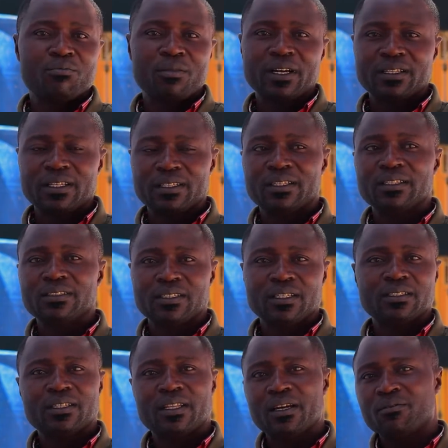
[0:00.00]
Among the things
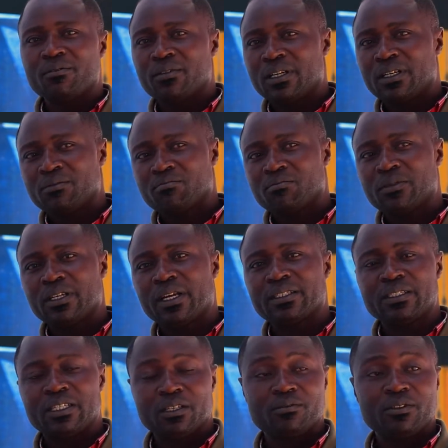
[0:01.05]
that we have
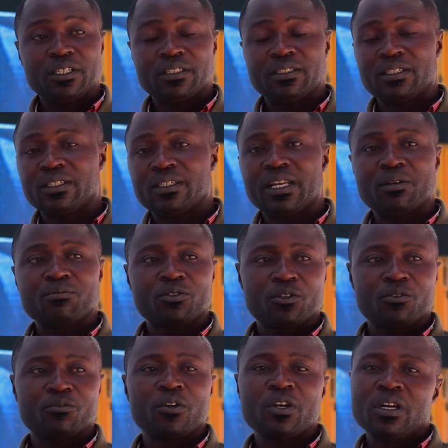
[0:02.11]
achieved is in terms
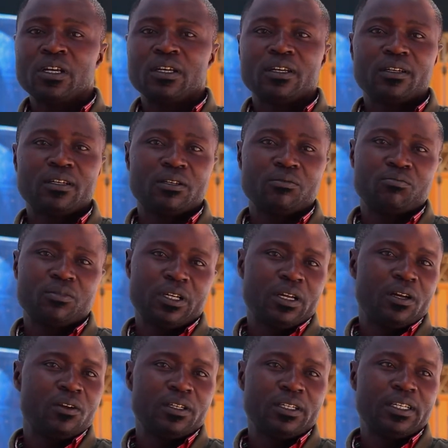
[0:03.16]
of
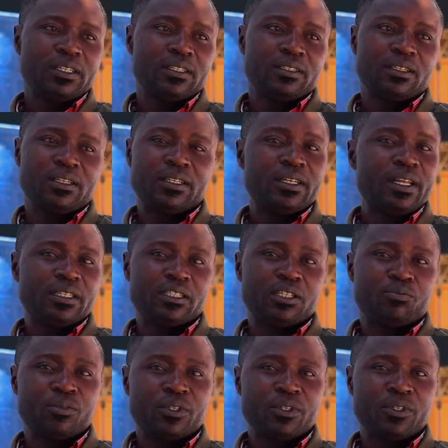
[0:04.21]
holding leadership